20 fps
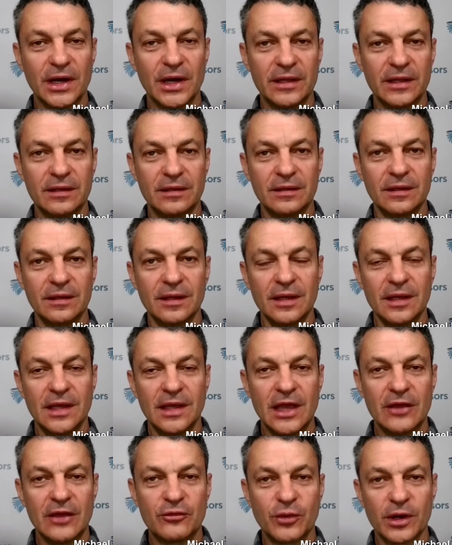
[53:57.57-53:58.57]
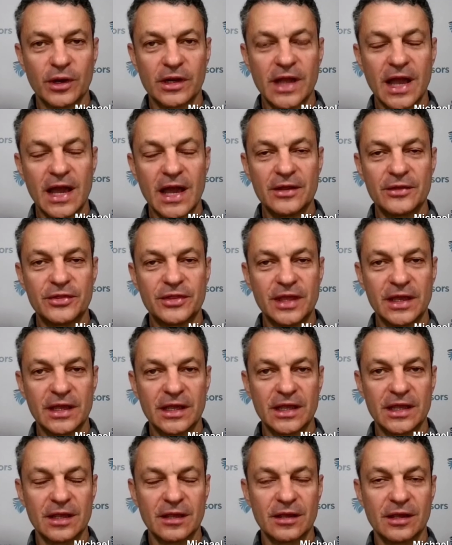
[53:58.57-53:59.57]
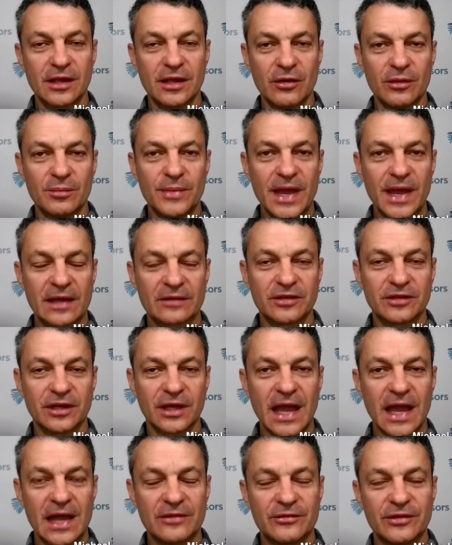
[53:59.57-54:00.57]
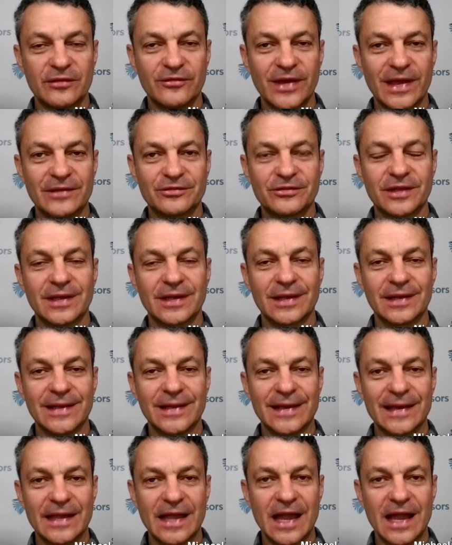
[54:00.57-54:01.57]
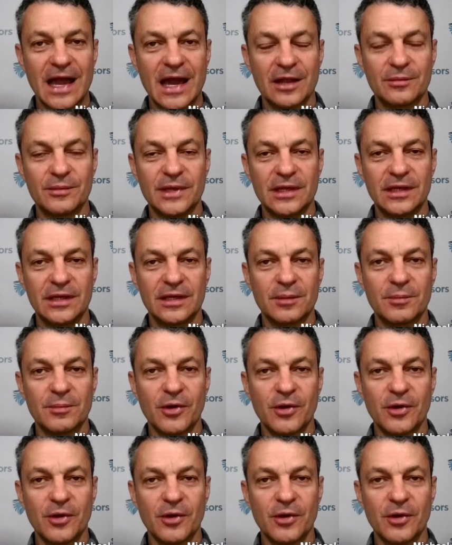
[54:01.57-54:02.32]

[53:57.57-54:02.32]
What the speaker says: but if we're kind of thinking, going back to kind of investing in the economy